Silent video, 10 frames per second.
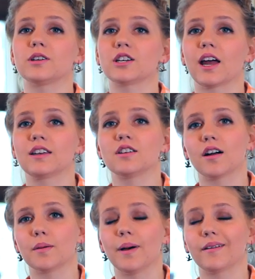which I
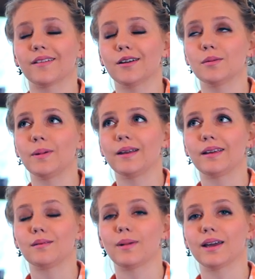talk about a little
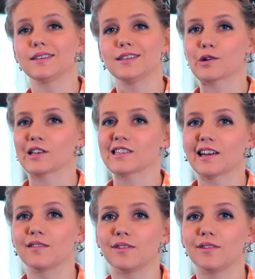bit in my Secret Santa